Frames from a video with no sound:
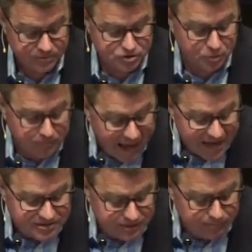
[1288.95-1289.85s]
So,
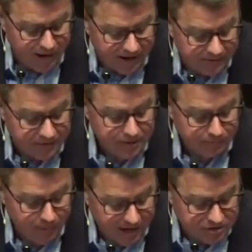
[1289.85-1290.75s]
passing by
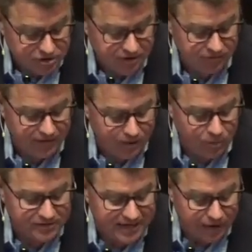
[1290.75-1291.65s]
Mysia, they
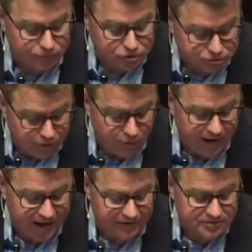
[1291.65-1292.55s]
went down to
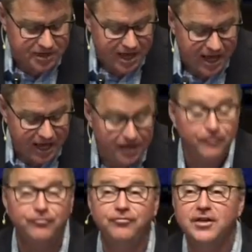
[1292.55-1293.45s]
Troas, and
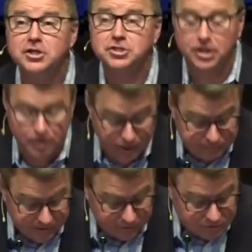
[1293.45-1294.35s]
a vision
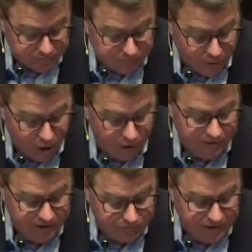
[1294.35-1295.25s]
appeared to Paul
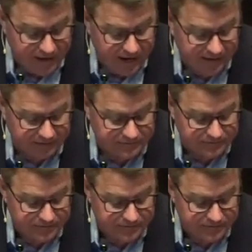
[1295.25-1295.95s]
in the night